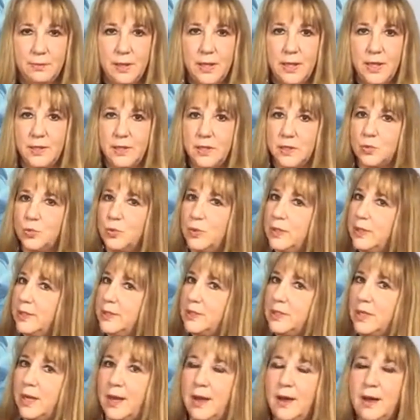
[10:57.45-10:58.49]
because it's really
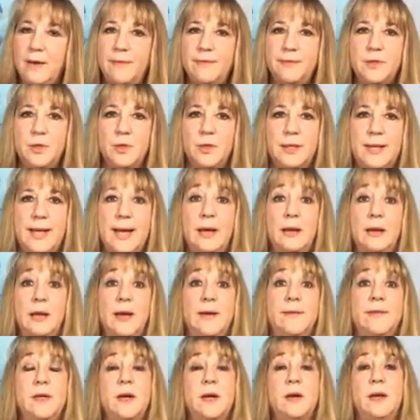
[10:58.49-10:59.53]
tough to allow
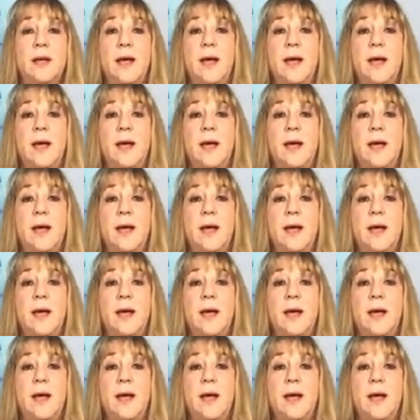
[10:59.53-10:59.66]
love in our